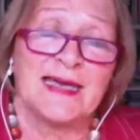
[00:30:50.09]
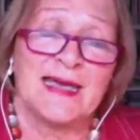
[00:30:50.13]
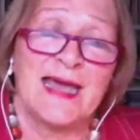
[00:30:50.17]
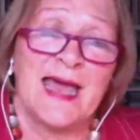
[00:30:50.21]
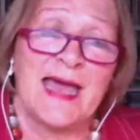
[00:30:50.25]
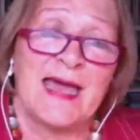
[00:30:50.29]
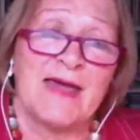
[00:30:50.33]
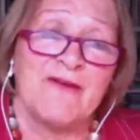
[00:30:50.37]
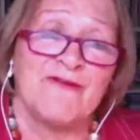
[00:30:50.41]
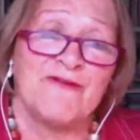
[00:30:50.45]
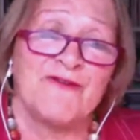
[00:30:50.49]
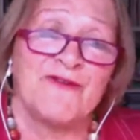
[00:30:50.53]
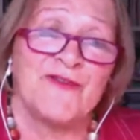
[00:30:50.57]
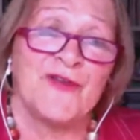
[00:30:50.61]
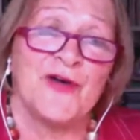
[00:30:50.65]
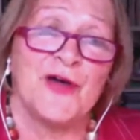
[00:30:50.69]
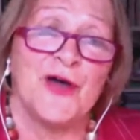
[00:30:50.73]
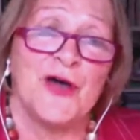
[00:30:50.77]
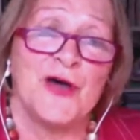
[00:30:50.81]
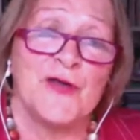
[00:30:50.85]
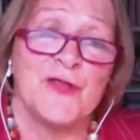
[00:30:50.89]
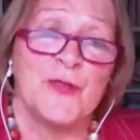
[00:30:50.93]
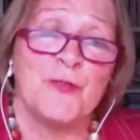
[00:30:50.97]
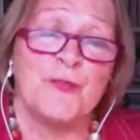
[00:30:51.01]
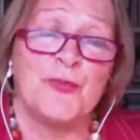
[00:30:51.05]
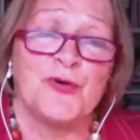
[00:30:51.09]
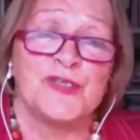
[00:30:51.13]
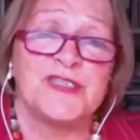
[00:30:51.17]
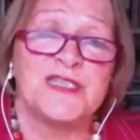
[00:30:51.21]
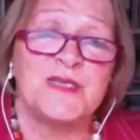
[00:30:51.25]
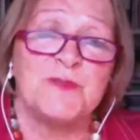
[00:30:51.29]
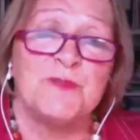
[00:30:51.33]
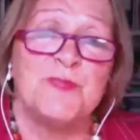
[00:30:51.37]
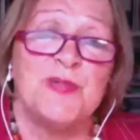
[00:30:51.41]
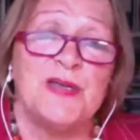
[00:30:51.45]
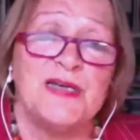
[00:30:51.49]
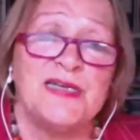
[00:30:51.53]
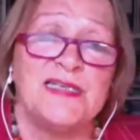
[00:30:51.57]
have the
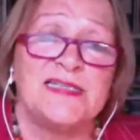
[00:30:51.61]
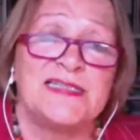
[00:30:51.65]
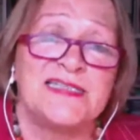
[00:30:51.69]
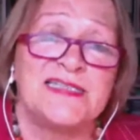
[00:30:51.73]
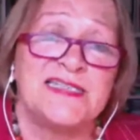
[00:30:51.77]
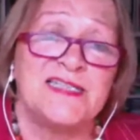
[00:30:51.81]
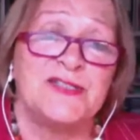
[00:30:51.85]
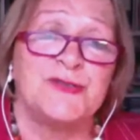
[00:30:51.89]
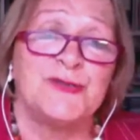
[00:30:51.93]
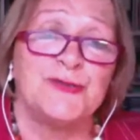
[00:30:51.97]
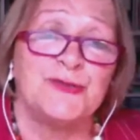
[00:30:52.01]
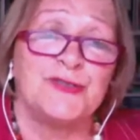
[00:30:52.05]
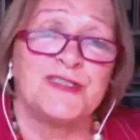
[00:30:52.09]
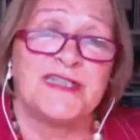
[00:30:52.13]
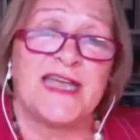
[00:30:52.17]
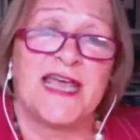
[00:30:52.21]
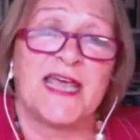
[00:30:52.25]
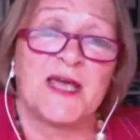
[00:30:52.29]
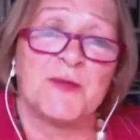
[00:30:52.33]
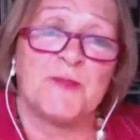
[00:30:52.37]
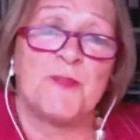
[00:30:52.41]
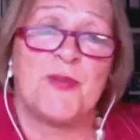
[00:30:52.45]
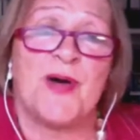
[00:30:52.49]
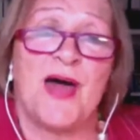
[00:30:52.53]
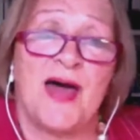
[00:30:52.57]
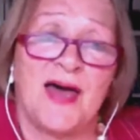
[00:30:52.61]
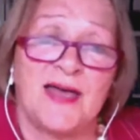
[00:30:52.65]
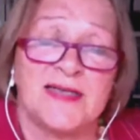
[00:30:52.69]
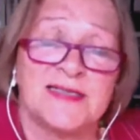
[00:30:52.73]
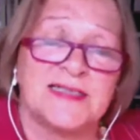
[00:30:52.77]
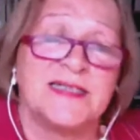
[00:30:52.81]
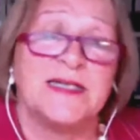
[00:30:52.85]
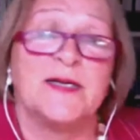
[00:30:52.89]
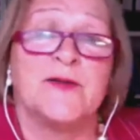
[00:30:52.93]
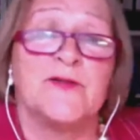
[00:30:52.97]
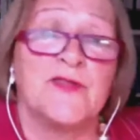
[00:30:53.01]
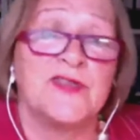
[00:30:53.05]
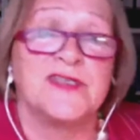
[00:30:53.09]
possibility to take part
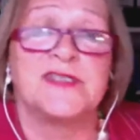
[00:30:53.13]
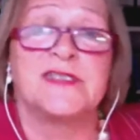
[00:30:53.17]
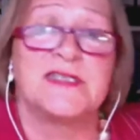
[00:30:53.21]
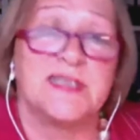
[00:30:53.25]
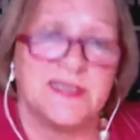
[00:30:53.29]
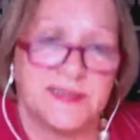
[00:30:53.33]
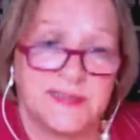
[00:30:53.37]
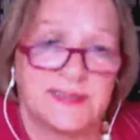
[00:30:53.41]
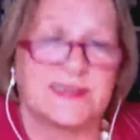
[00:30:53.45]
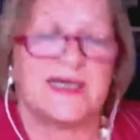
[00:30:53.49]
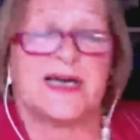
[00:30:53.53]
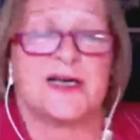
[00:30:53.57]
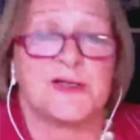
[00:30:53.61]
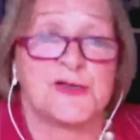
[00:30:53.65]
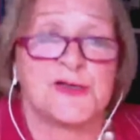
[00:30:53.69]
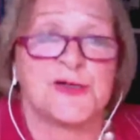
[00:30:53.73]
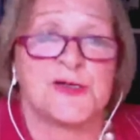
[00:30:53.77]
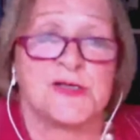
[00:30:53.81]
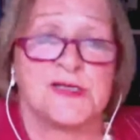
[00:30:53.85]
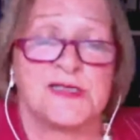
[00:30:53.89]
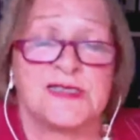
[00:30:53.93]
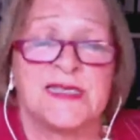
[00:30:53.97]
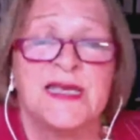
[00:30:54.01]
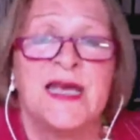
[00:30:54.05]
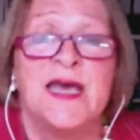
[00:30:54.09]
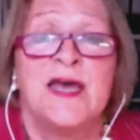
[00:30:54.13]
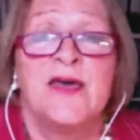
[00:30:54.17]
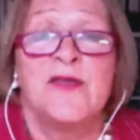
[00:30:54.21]
in these discussions,